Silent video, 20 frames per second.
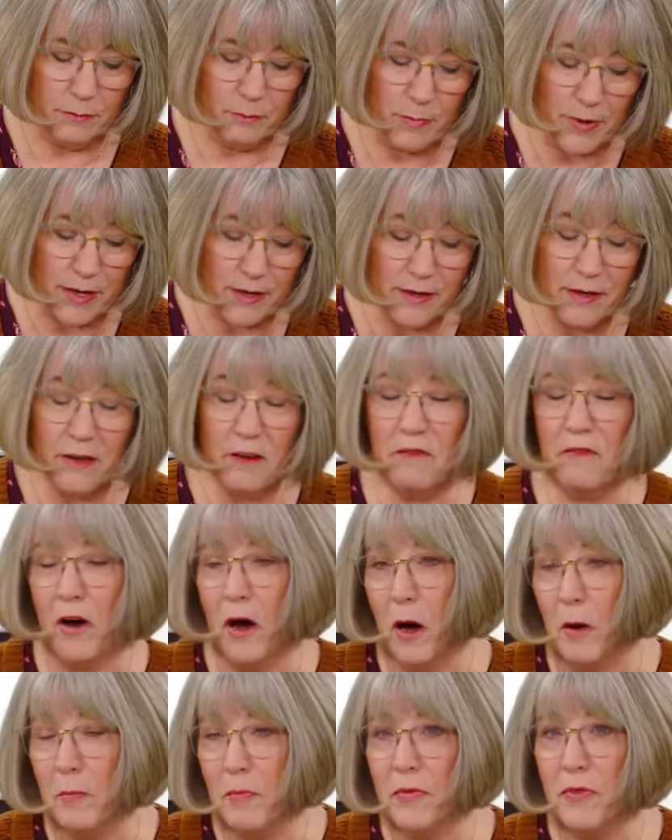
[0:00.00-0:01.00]
may give
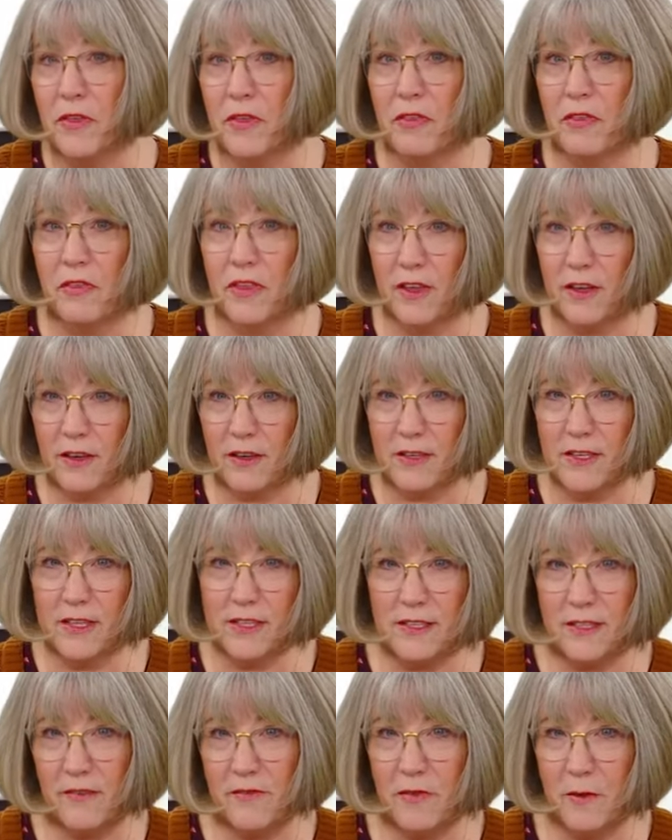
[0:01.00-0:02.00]
up the
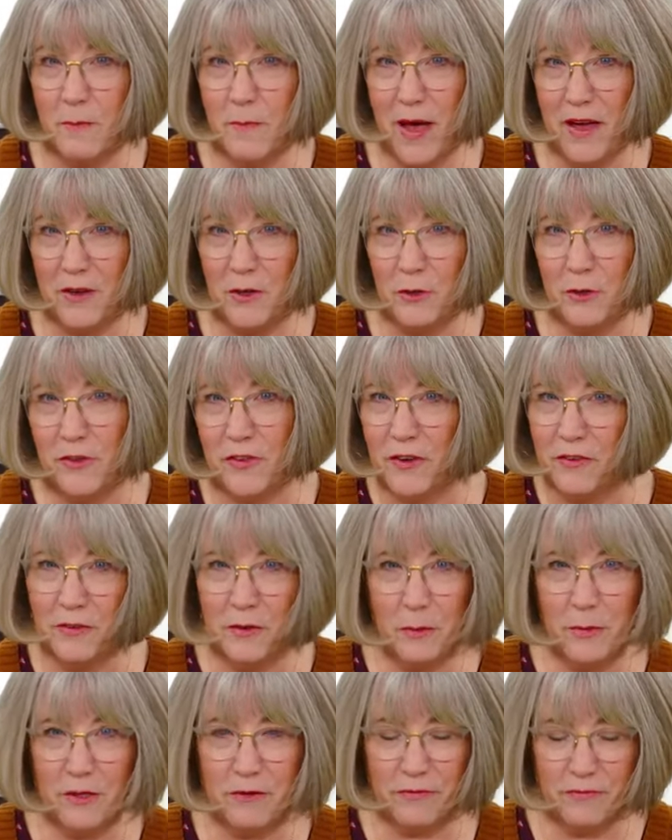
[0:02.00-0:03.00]
thickness of the metal, they're a
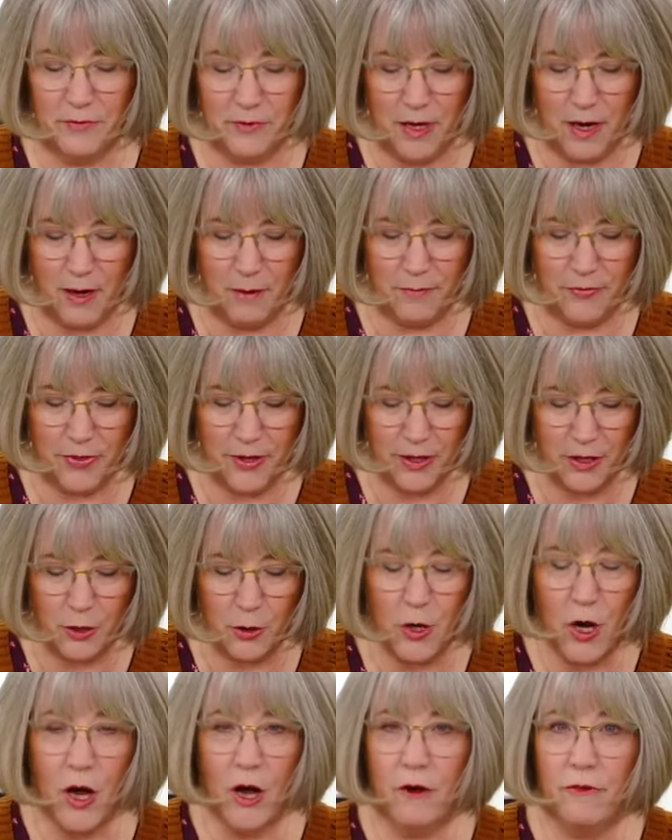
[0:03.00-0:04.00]
little bit um,
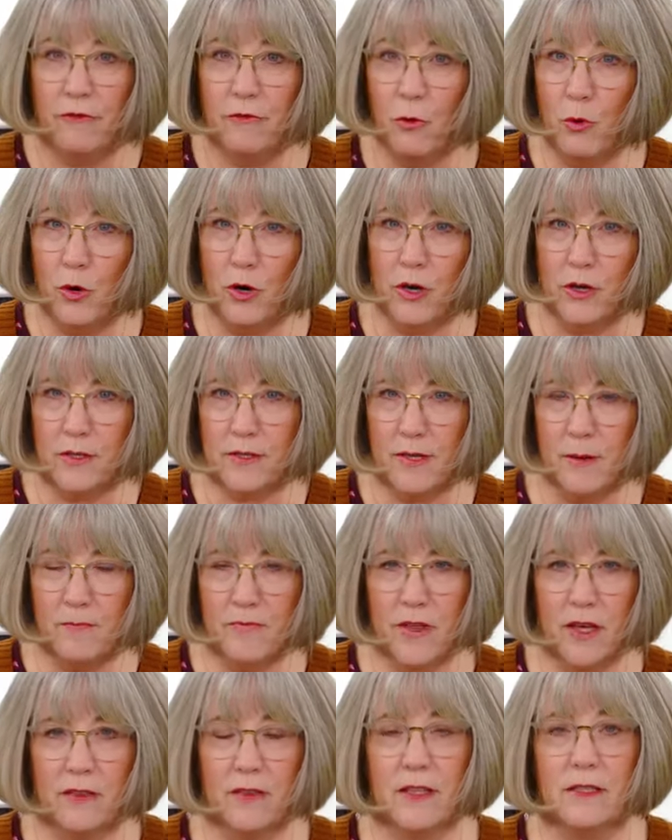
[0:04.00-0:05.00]
thicker, for
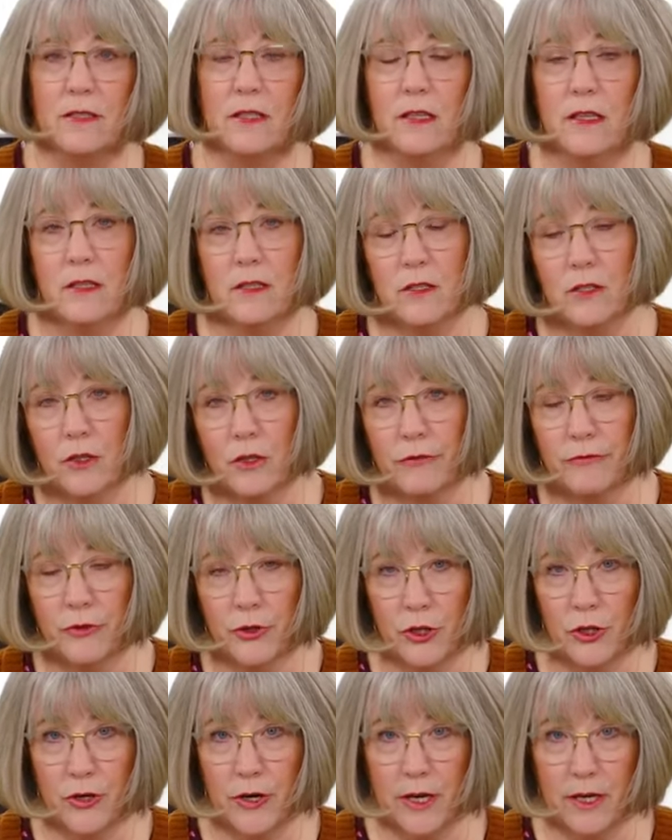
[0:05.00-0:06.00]
something that's easier for
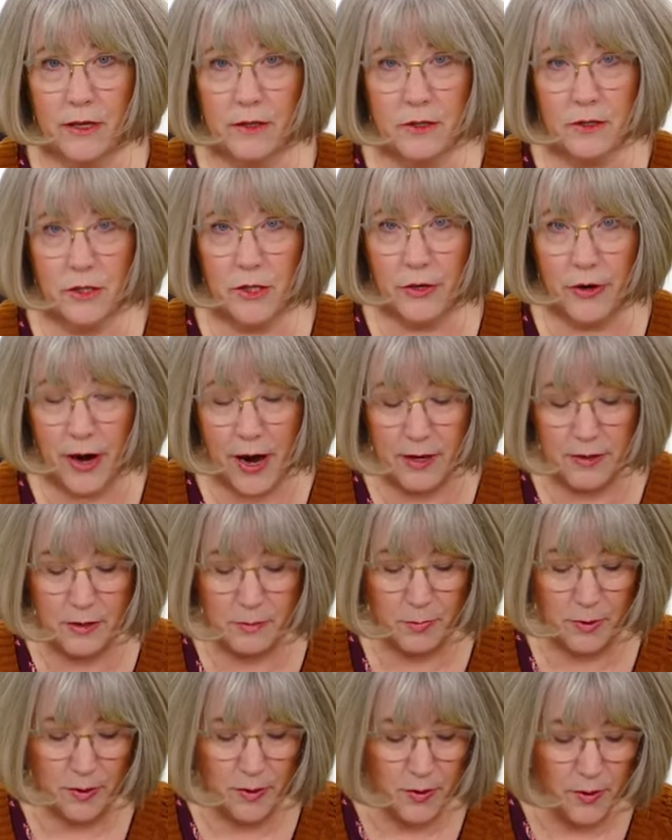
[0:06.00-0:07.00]
your hand to
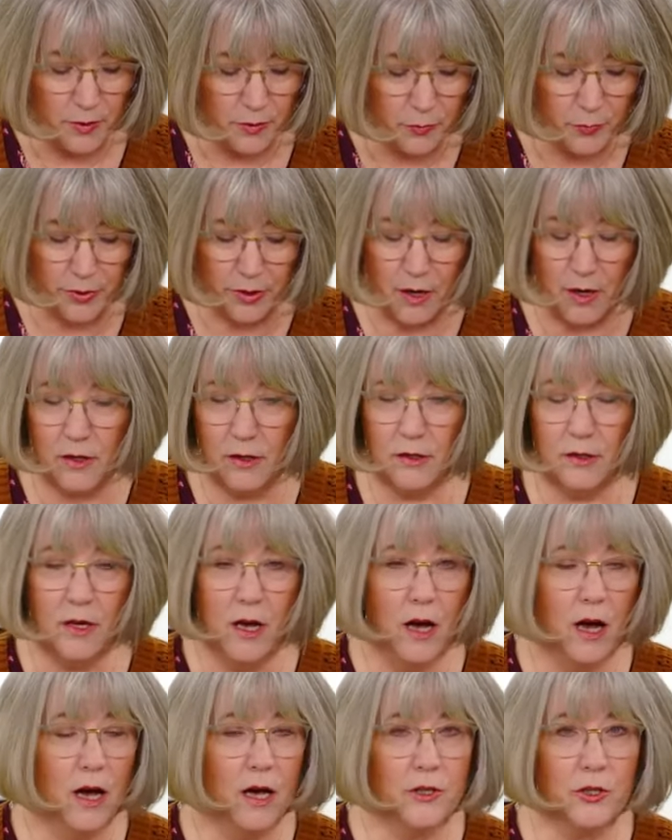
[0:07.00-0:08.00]
grasp. We all
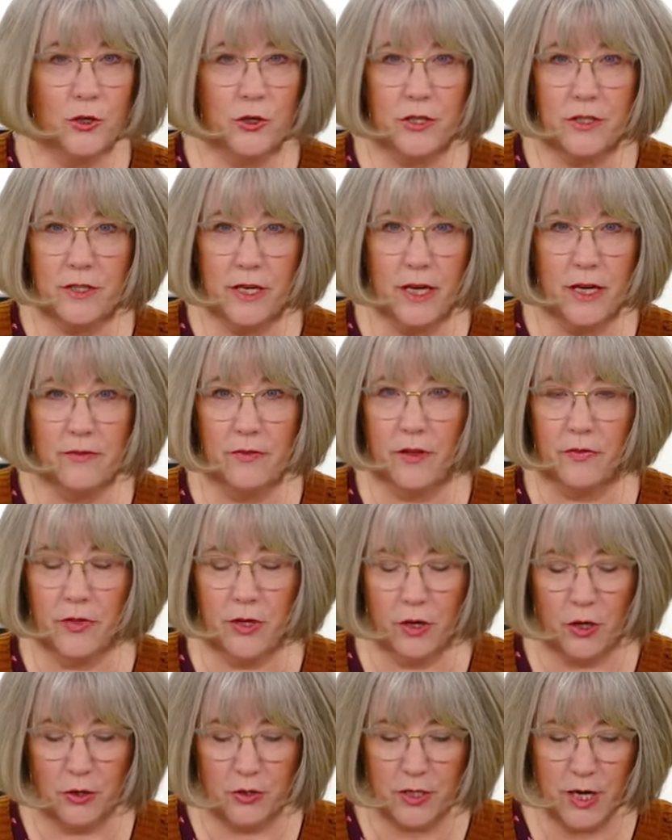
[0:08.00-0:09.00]
understand that
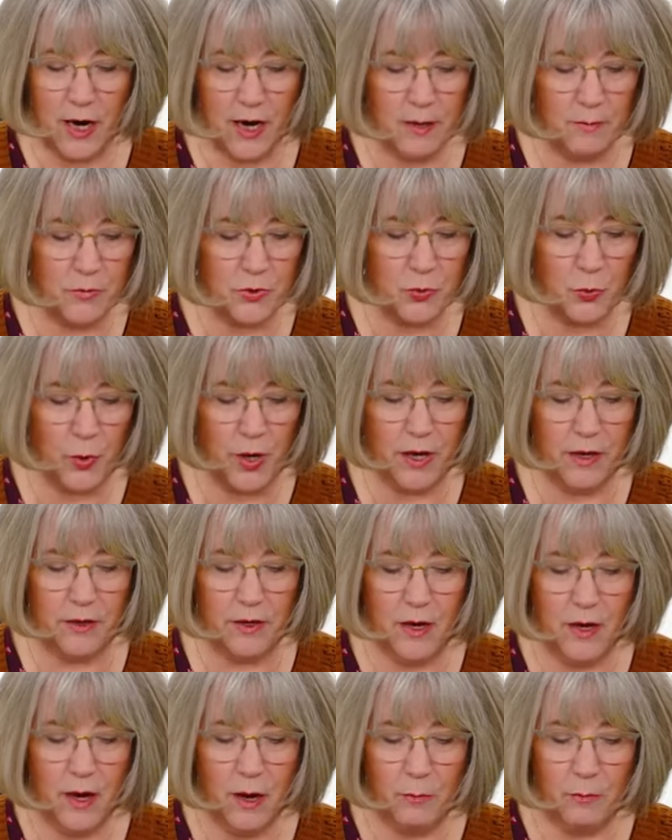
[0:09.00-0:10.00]
there are times when
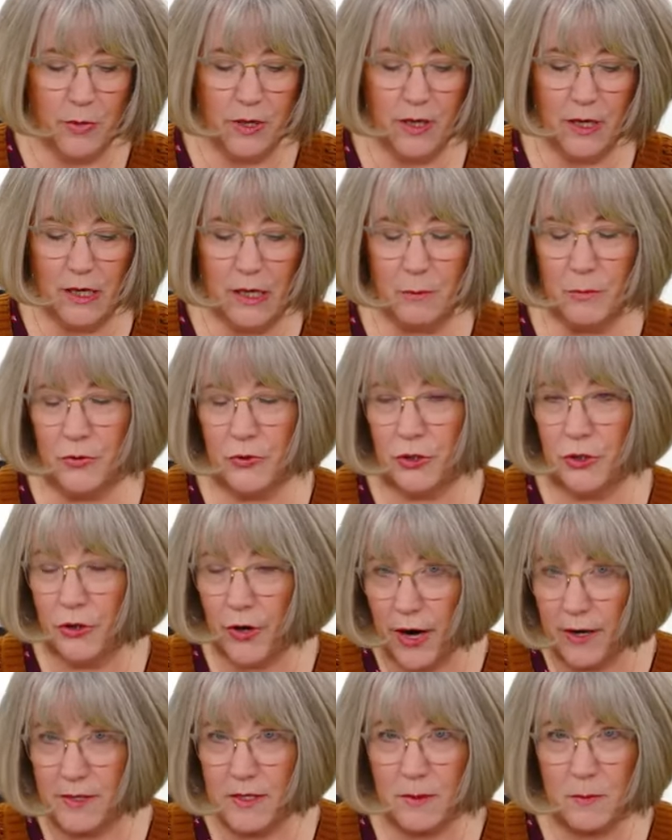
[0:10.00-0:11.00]
being able to
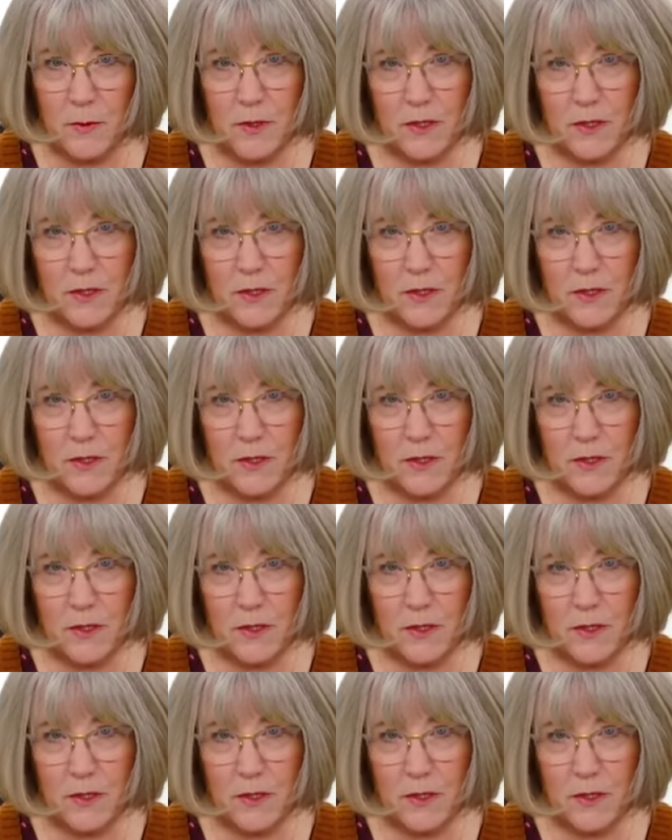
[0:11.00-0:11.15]
grasp